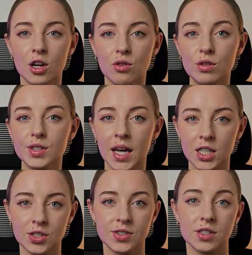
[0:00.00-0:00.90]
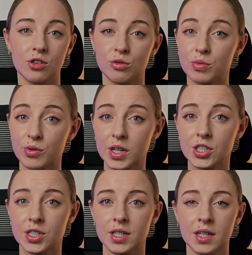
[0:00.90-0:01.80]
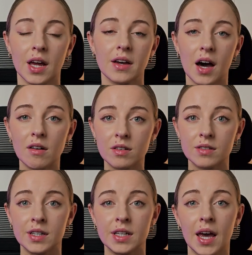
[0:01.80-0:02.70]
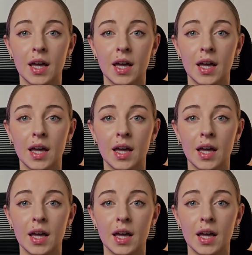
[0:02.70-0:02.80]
cross-agency cooperation in uncovering